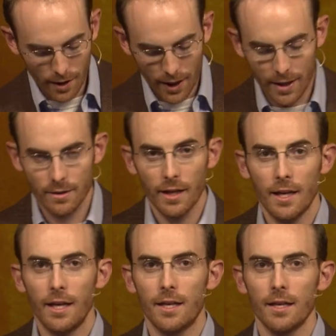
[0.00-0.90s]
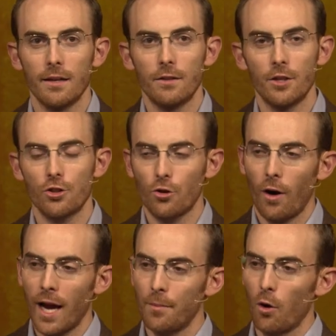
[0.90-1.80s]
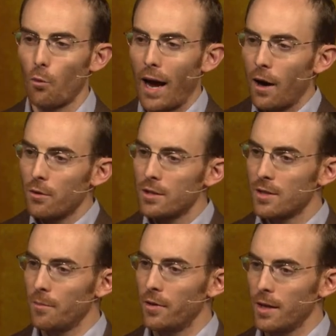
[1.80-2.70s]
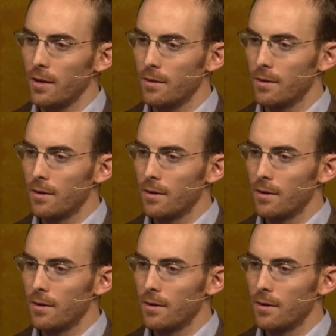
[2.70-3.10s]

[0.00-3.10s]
He's, he can describe around something